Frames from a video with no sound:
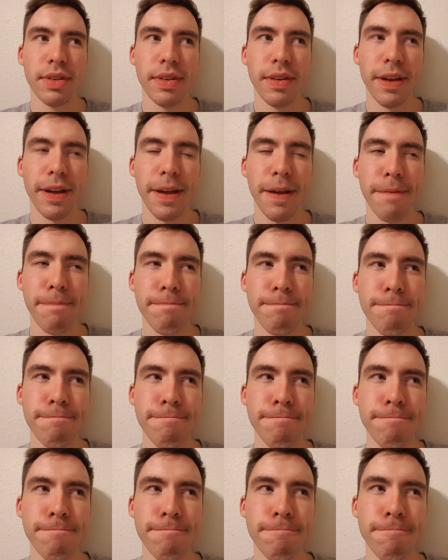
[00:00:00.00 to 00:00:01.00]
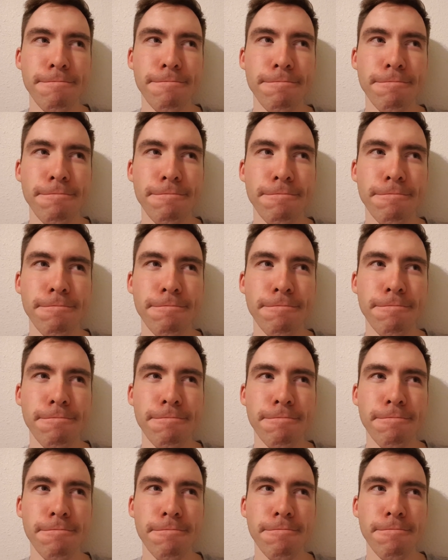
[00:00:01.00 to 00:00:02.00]

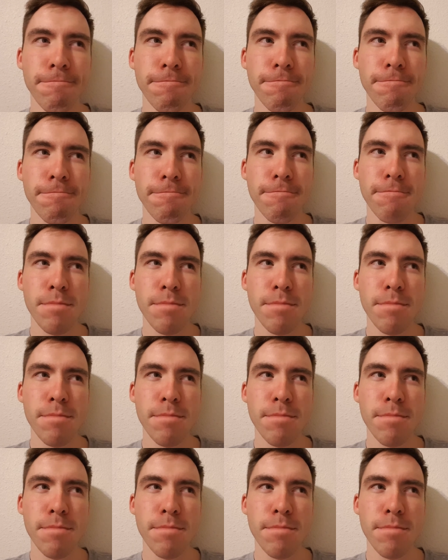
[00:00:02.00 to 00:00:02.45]
Nobody speaks.